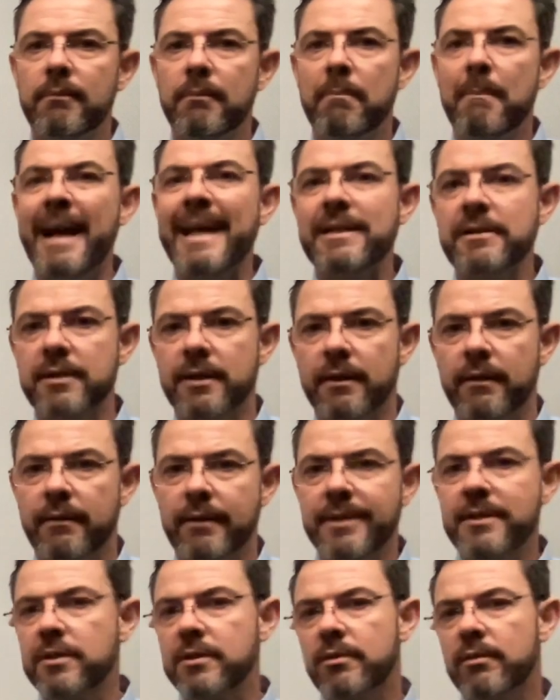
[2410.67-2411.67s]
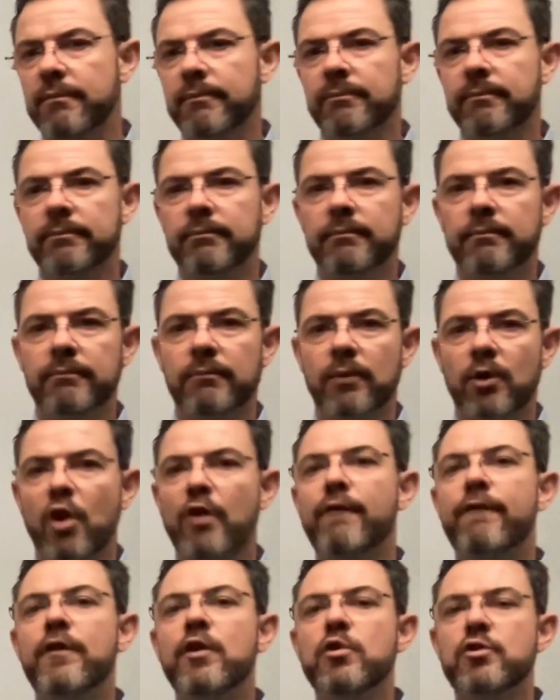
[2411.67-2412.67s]
matter, this
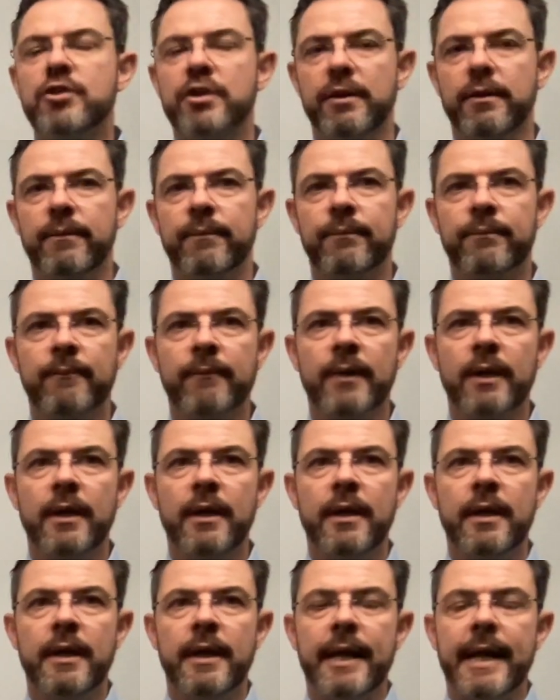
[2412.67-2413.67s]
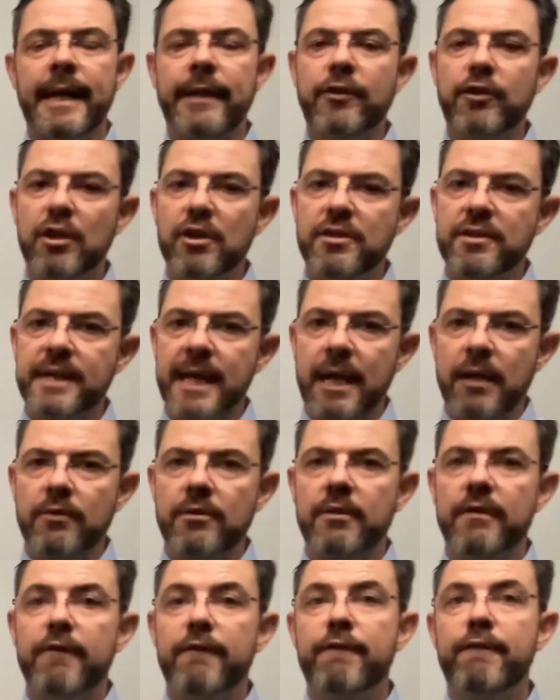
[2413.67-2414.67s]
confusion? It turns
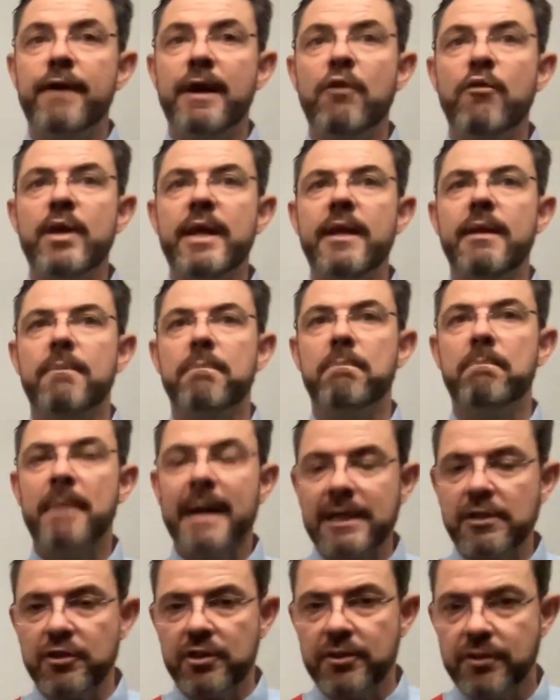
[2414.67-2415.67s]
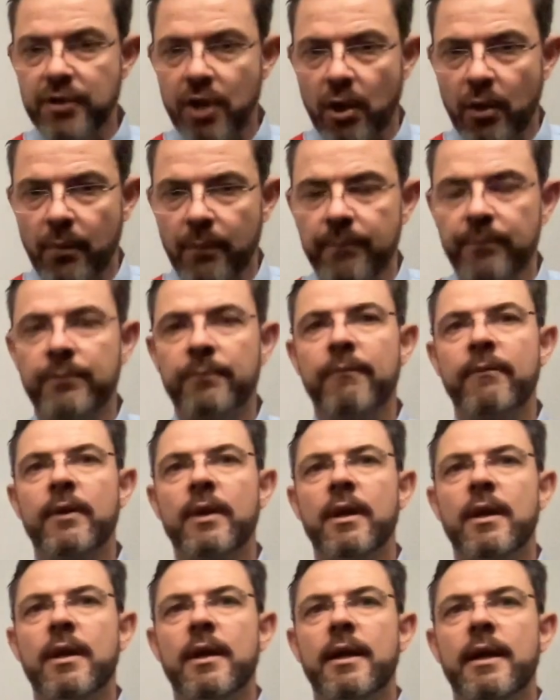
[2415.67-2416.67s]
out very much so.
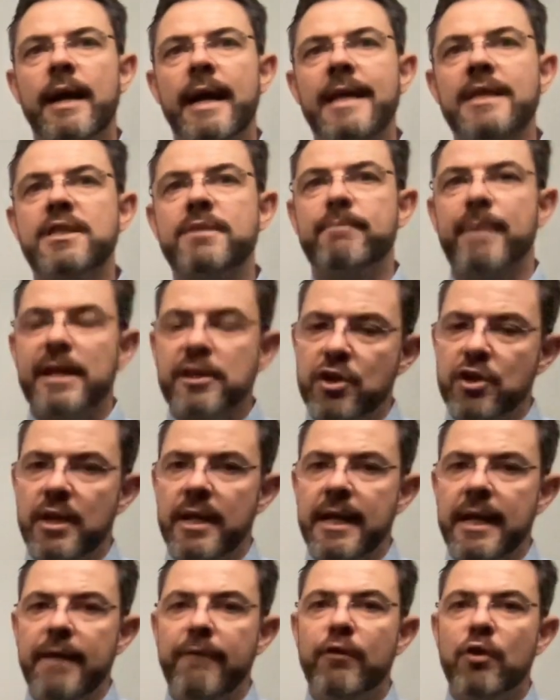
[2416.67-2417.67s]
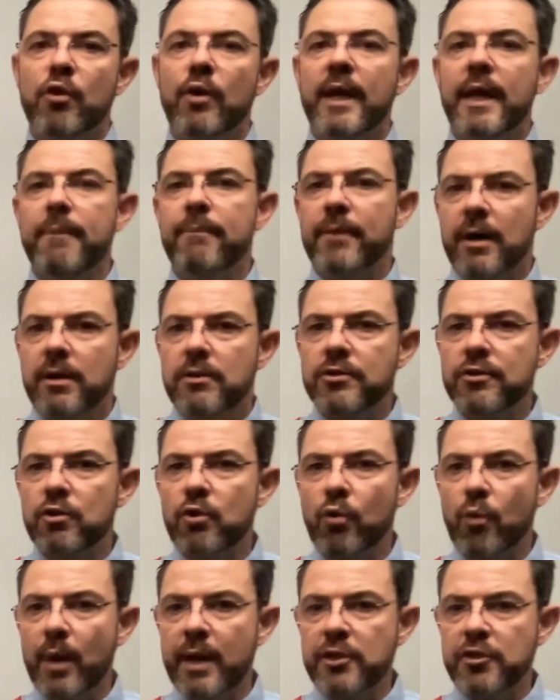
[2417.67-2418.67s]
Especially if you keep those two
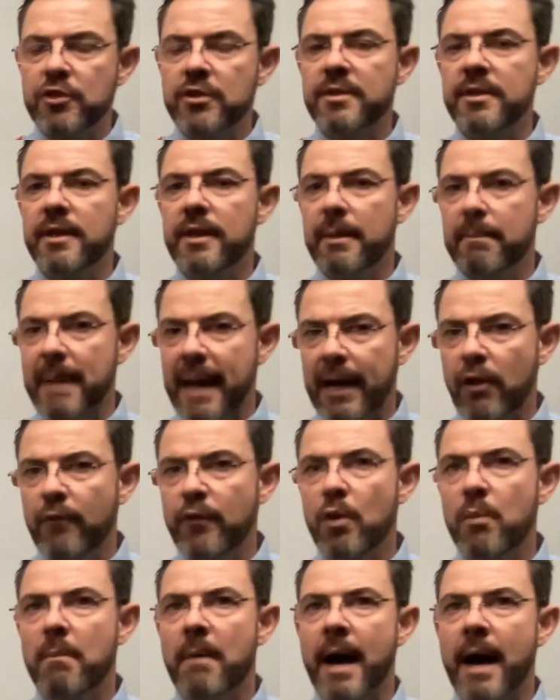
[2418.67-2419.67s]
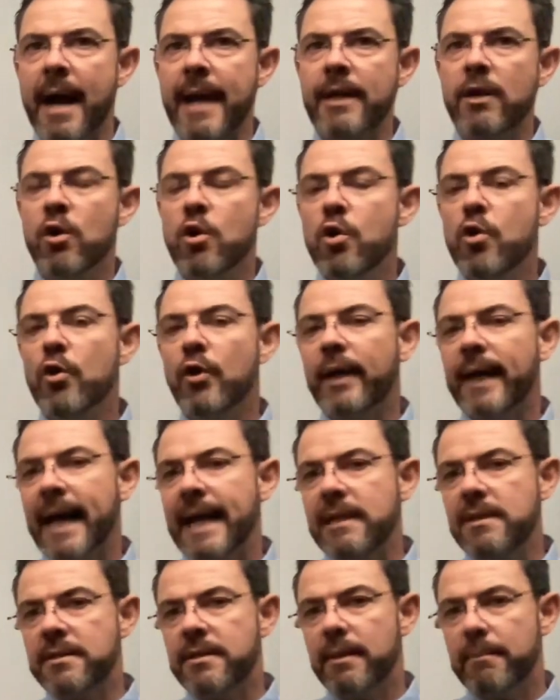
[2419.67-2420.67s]
questions in the back of your mind who
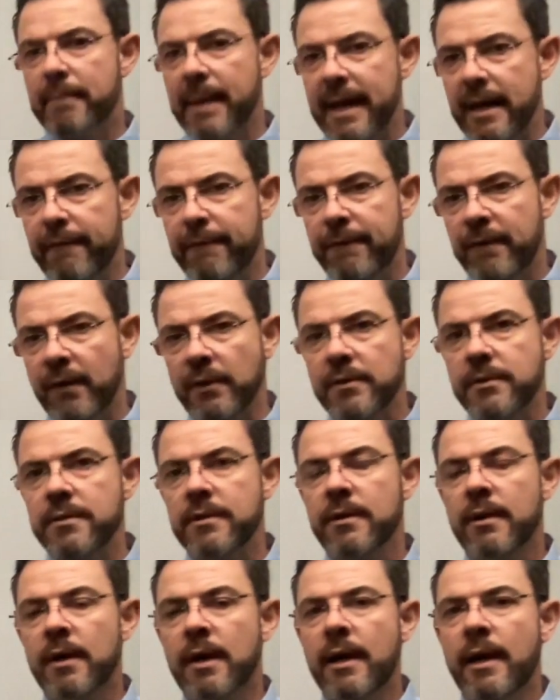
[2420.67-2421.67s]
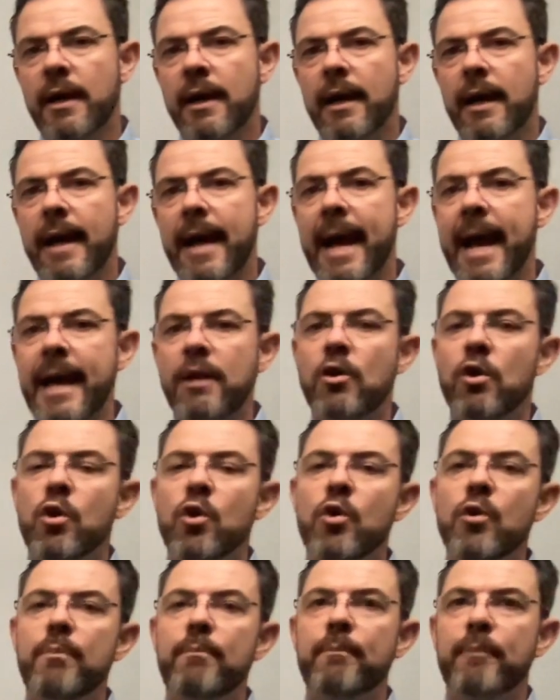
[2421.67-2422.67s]
gets the benefit and
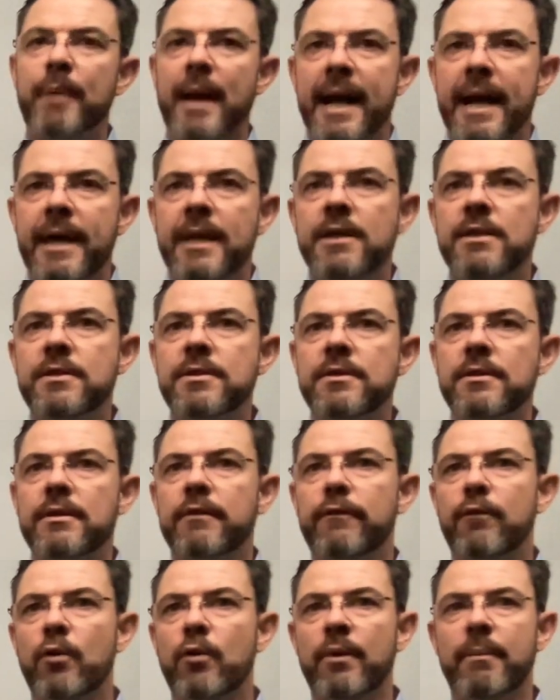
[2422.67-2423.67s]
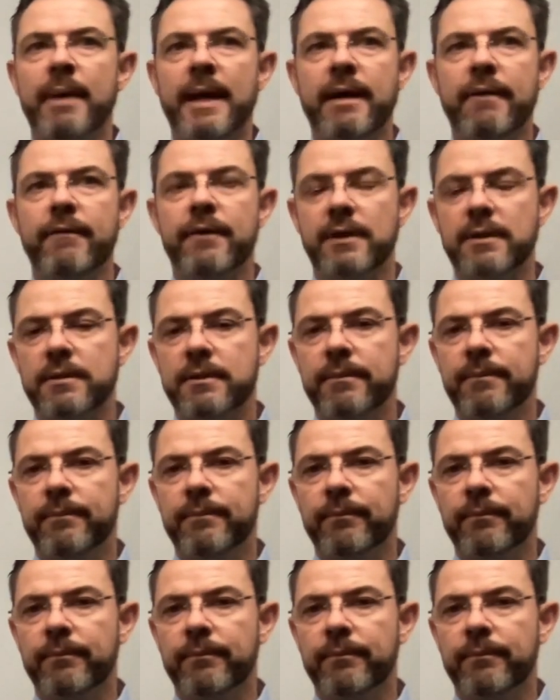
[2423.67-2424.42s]
who pays for the benefit?